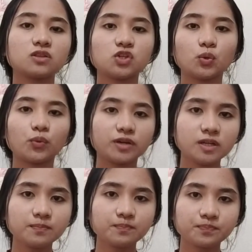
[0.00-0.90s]

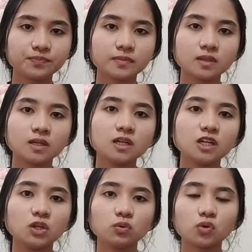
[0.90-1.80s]
theory,
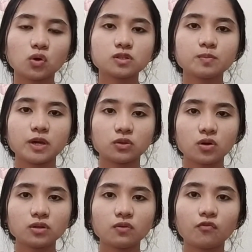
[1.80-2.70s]
Newton's
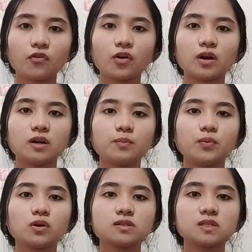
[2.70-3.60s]
method for
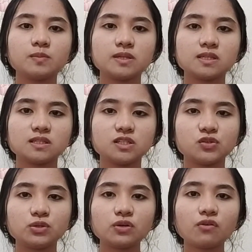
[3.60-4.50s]
approximating the
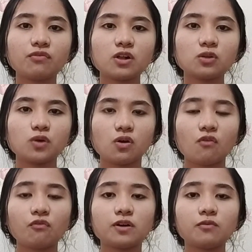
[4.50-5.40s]
zero value
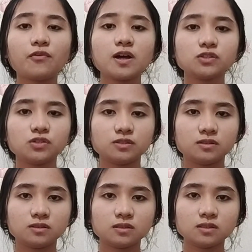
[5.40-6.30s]
of a function,
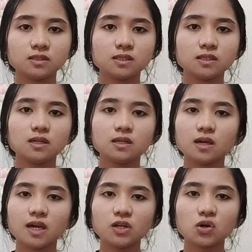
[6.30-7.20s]

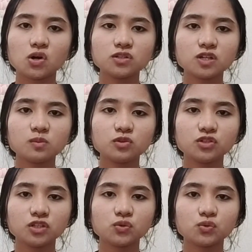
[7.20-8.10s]
and
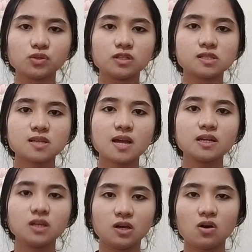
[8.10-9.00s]
contribution to the
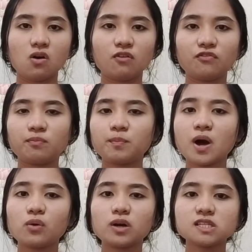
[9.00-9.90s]
study of
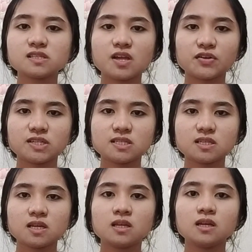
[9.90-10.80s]
power series.
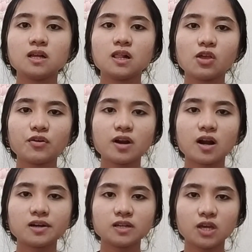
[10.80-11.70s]

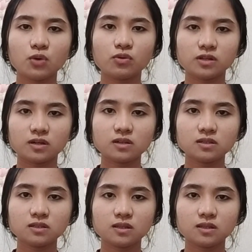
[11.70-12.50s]
Leonhard Euler